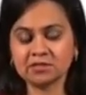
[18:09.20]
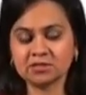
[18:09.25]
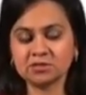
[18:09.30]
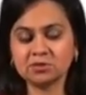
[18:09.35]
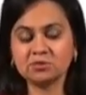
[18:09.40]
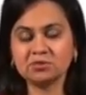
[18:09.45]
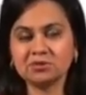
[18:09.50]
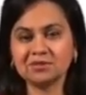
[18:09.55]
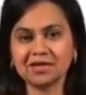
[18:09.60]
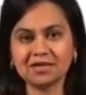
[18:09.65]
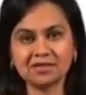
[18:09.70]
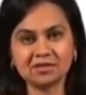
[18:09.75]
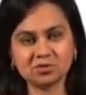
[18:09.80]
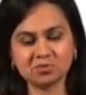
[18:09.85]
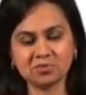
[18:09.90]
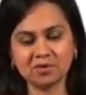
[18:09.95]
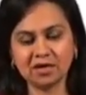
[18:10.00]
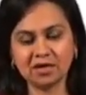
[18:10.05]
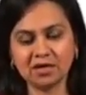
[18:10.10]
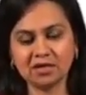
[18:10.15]
So that
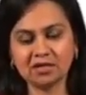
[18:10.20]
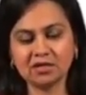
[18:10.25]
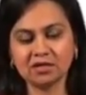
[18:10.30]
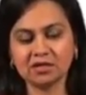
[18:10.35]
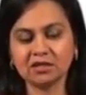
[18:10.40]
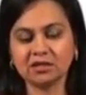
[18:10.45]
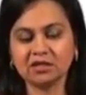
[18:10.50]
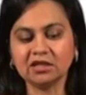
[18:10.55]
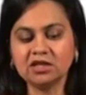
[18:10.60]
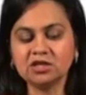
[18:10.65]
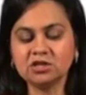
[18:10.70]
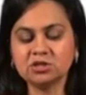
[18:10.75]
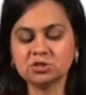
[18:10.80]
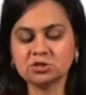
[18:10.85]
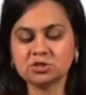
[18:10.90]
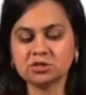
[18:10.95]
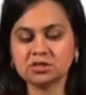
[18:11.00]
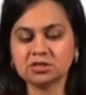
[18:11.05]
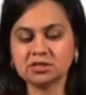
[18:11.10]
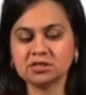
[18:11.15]
is why
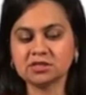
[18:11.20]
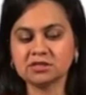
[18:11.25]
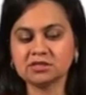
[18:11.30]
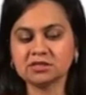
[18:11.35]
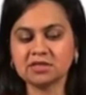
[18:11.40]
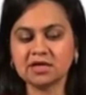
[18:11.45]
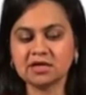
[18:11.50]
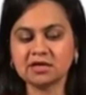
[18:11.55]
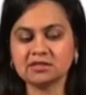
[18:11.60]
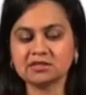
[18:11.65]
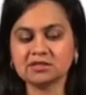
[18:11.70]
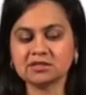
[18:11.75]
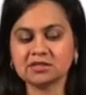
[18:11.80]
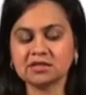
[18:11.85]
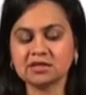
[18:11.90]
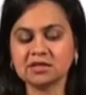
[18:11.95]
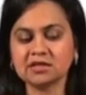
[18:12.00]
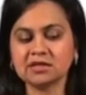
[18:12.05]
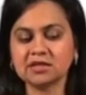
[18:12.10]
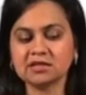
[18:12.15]
Leach says
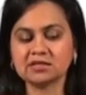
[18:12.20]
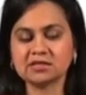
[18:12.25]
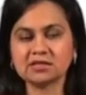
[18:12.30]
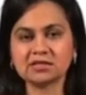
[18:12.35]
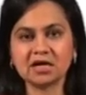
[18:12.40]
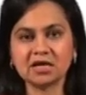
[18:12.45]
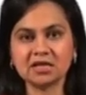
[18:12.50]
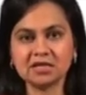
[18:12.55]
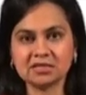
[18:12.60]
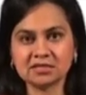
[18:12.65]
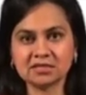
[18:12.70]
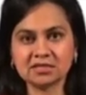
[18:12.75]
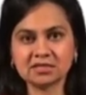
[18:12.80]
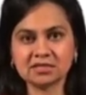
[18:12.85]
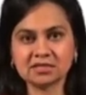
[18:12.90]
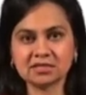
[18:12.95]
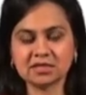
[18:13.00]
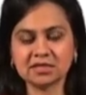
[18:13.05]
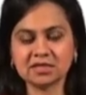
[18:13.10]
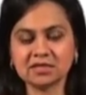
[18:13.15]
that
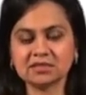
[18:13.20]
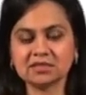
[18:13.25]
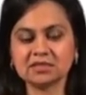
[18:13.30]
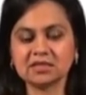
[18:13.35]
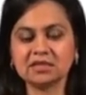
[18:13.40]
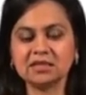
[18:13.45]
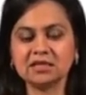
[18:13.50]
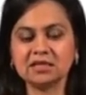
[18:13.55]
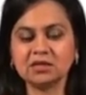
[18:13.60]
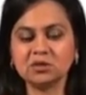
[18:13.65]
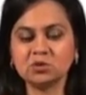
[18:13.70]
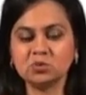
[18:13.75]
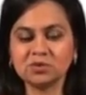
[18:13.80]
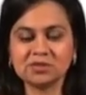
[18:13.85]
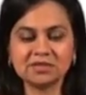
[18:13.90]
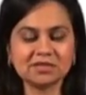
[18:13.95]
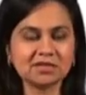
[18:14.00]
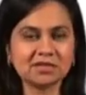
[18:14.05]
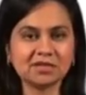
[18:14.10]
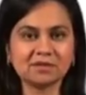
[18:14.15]
stylistics is a
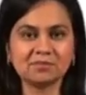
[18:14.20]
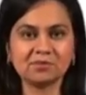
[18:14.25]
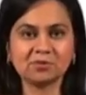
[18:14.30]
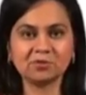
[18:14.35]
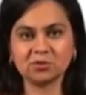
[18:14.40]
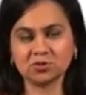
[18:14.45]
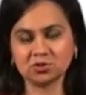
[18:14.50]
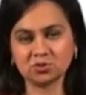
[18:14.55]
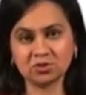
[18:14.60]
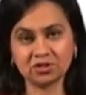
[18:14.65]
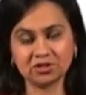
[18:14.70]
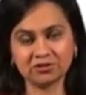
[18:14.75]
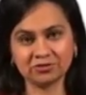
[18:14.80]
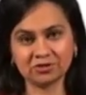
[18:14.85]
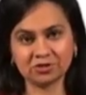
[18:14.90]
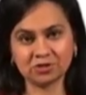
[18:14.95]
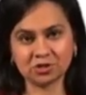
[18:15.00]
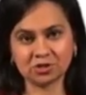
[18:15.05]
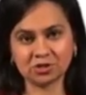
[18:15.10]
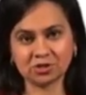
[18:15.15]
linguistic approach to
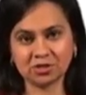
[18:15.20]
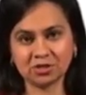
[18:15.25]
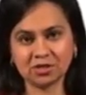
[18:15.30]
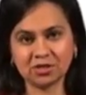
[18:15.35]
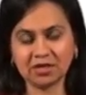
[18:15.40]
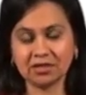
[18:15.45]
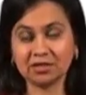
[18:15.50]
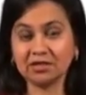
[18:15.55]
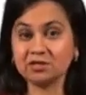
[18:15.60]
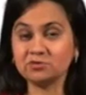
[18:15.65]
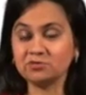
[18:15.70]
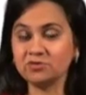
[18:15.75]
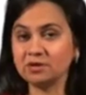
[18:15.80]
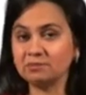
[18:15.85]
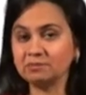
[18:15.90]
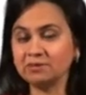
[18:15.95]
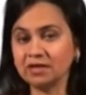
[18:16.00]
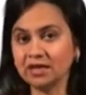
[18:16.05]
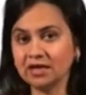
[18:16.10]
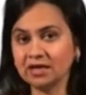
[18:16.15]
literature, that we
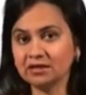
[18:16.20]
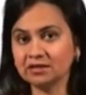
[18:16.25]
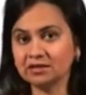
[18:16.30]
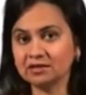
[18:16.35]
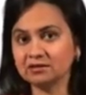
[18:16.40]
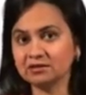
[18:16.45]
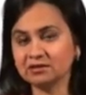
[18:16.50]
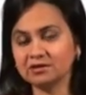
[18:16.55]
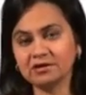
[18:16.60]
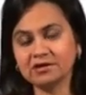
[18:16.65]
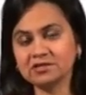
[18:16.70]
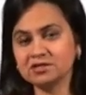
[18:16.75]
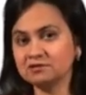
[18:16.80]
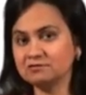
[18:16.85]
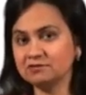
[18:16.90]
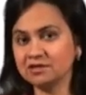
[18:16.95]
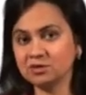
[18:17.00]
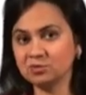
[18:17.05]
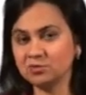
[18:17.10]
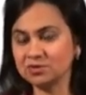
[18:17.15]
apply the theories
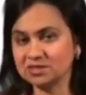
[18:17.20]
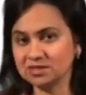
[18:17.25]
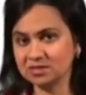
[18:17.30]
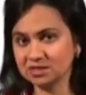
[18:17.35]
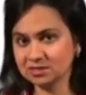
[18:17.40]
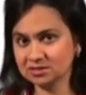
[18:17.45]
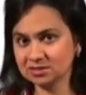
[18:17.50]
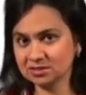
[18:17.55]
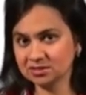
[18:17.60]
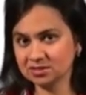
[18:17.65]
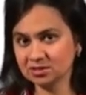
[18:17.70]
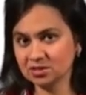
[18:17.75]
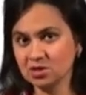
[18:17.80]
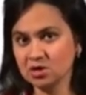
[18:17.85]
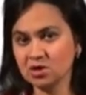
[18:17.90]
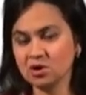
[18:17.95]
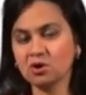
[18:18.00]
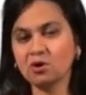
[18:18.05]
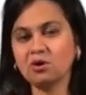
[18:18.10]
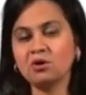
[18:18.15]
of linguistics
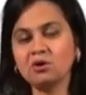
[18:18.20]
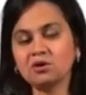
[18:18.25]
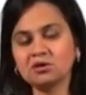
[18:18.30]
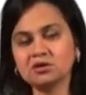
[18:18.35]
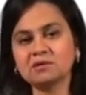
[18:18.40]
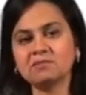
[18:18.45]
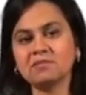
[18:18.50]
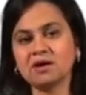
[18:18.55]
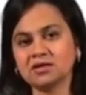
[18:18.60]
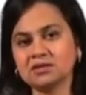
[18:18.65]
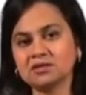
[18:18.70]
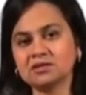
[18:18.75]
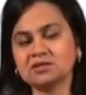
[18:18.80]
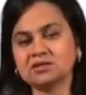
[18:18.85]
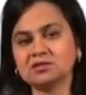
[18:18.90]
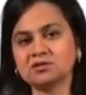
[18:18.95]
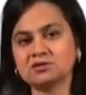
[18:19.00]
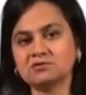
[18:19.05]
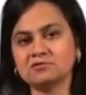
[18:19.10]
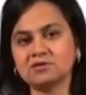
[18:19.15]
or the
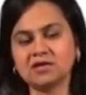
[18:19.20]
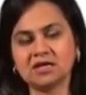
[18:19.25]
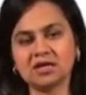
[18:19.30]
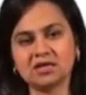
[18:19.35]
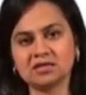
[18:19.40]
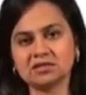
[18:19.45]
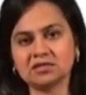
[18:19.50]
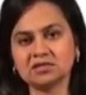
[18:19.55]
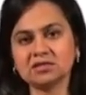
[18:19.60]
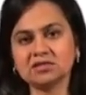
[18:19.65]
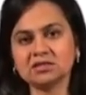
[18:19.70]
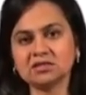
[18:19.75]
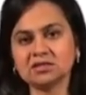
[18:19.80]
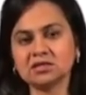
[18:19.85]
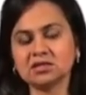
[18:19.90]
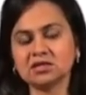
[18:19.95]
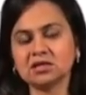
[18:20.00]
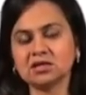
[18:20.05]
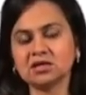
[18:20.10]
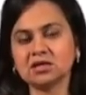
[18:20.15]
methods of
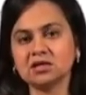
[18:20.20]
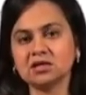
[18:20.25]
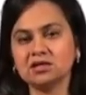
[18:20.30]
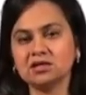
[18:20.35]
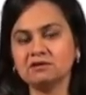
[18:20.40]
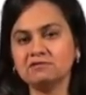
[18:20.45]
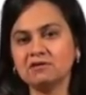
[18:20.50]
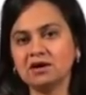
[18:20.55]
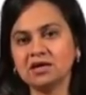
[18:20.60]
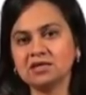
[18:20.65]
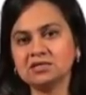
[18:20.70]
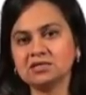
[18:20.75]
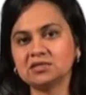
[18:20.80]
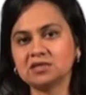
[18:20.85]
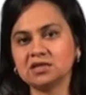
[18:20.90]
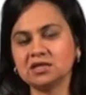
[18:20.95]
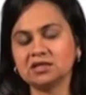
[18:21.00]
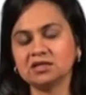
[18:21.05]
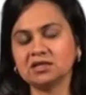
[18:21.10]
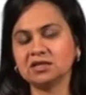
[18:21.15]
analysis
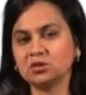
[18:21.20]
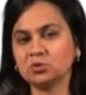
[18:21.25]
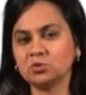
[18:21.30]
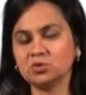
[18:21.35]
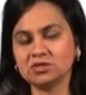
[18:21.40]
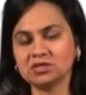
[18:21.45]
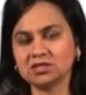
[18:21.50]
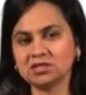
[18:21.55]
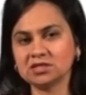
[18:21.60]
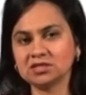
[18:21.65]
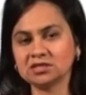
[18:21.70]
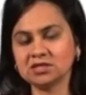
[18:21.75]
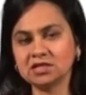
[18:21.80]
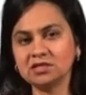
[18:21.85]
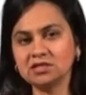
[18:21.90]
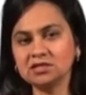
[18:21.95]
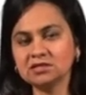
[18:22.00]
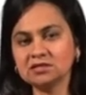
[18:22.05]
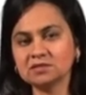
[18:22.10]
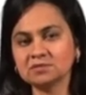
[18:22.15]
devised in linguistic
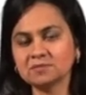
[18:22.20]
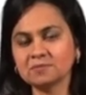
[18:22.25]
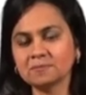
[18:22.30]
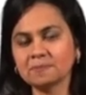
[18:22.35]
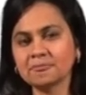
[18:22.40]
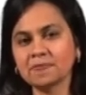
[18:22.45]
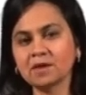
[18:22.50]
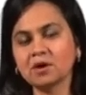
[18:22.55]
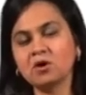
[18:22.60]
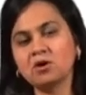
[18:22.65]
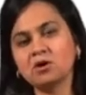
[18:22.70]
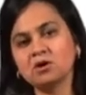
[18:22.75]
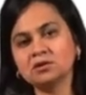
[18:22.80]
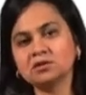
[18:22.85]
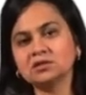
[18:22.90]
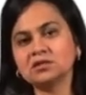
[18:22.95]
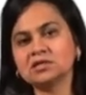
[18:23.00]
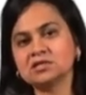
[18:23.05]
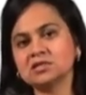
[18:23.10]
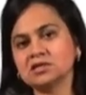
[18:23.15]
studies
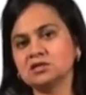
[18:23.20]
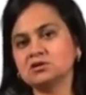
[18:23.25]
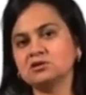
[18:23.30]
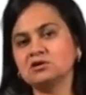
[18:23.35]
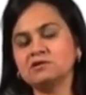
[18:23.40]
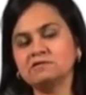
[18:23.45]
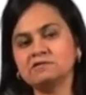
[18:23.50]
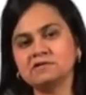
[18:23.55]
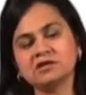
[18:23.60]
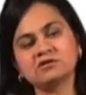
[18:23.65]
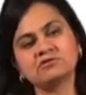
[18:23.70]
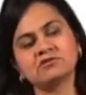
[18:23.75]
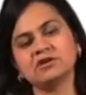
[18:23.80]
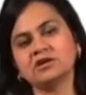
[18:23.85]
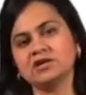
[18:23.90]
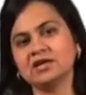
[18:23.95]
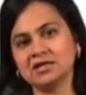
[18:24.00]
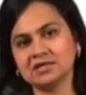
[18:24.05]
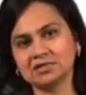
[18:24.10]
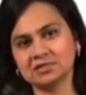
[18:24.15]
on the study of
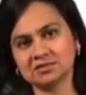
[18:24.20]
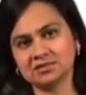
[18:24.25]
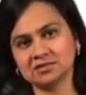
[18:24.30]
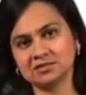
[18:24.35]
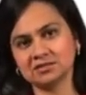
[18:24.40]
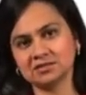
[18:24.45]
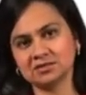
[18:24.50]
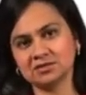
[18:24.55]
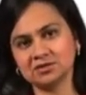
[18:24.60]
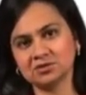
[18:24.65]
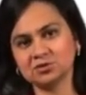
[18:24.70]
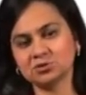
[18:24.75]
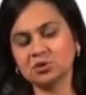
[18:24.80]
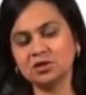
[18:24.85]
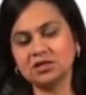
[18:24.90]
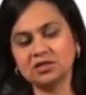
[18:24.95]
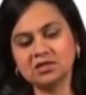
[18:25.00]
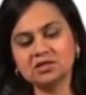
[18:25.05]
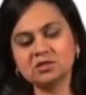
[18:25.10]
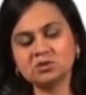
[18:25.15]
literary text.
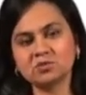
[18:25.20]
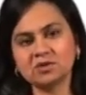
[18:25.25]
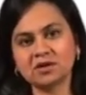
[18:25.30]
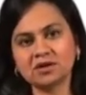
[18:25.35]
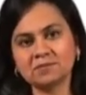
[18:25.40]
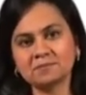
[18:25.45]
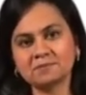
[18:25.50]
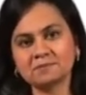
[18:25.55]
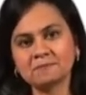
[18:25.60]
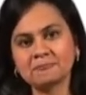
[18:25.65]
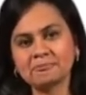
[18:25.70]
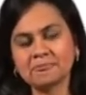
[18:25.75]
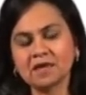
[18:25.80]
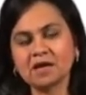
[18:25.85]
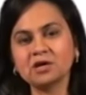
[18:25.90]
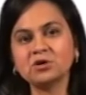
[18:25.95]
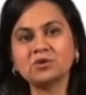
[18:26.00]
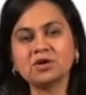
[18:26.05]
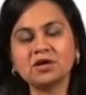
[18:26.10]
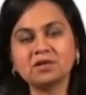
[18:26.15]
So in this way,
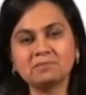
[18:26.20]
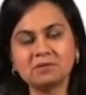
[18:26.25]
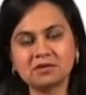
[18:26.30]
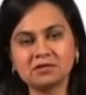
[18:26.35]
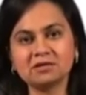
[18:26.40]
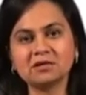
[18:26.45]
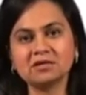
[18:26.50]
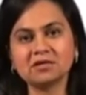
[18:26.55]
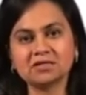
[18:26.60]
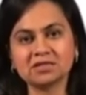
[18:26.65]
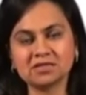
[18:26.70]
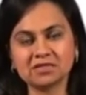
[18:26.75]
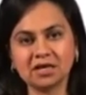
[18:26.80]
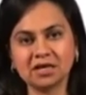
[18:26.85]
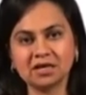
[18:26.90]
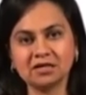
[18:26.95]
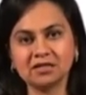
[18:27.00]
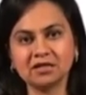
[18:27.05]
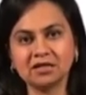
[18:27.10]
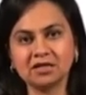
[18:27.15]
you can better
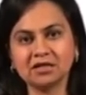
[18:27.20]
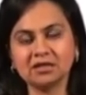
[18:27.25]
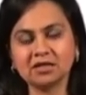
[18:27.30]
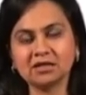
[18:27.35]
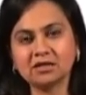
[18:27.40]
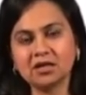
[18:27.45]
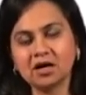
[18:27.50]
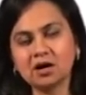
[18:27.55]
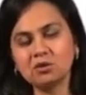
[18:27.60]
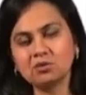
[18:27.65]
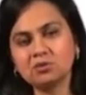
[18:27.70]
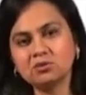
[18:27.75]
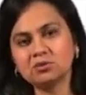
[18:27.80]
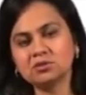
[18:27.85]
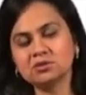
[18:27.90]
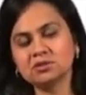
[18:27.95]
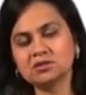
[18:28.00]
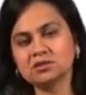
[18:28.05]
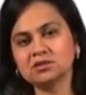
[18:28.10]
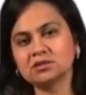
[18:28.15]
understand that how
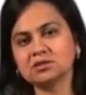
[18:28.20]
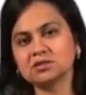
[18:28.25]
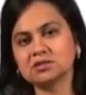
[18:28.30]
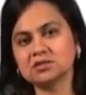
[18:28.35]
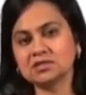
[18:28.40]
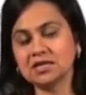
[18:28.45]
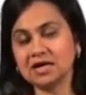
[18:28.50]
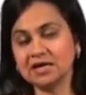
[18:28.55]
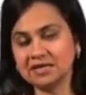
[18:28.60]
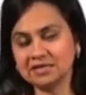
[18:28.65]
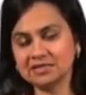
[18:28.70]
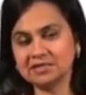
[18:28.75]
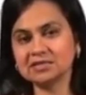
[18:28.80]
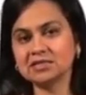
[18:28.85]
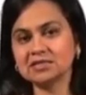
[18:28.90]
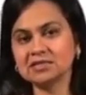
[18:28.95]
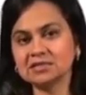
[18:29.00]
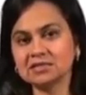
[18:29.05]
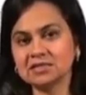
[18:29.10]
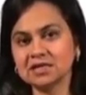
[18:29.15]

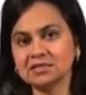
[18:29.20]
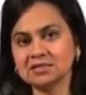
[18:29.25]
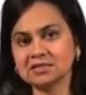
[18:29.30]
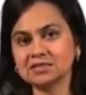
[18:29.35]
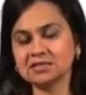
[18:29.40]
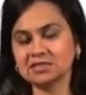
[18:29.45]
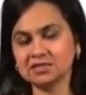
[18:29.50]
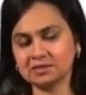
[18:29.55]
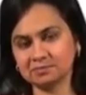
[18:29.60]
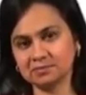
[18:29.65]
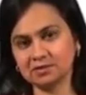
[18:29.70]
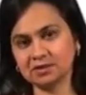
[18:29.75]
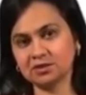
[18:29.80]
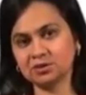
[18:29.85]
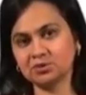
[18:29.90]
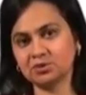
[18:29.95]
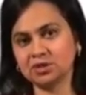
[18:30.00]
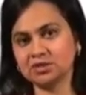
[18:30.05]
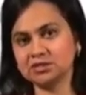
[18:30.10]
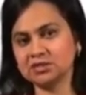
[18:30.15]
stylistics as a
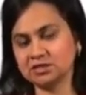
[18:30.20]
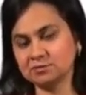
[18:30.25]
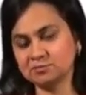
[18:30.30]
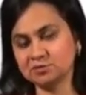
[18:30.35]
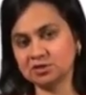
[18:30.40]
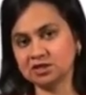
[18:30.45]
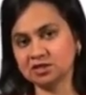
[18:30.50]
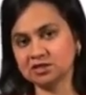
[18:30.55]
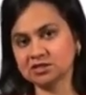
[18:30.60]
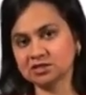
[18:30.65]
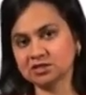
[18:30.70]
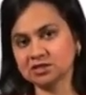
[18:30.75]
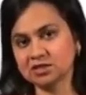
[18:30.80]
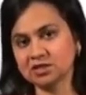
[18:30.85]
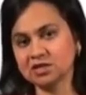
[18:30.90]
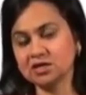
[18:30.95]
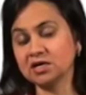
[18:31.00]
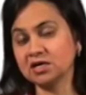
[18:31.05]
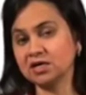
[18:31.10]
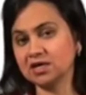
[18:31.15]
discipline or a subject
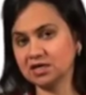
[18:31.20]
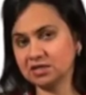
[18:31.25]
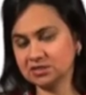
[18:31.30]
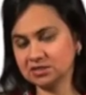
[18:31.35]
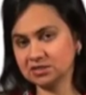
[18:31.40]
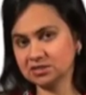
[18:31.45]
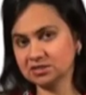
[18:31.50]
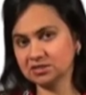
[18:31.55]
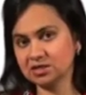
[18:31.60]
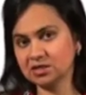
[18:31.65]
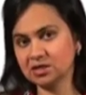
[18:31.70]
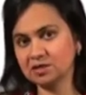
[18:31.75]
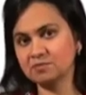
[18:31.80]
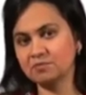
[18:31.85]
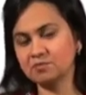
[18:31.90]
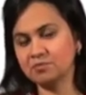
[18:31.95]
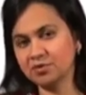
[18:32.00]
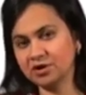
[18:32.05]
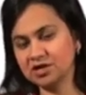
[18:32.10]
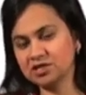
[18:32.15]
is
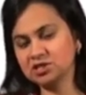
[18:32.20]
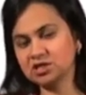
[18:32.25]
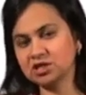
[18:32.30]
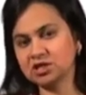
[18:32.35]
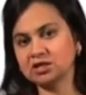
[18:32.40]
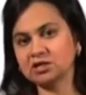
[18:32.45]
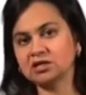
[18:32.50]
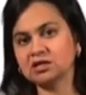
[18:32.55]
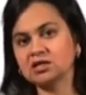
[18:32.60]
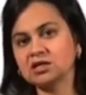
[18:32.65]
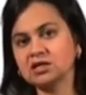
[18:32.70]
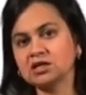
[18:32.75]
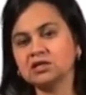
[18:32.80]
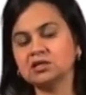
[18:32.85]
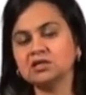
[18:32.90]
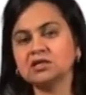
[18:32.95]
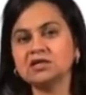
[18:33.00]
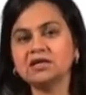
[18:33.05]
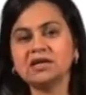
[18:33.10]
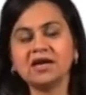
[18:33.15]
bridging
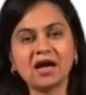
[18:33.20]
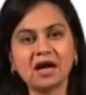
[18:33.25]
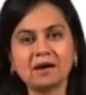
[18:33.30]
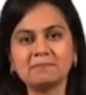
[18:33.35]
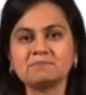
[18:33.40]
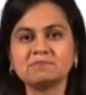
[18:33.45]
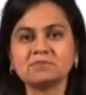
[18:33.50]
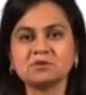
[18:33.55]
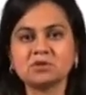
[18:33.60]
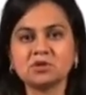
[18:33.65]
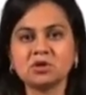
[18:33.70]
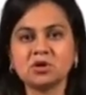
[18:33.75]
the gap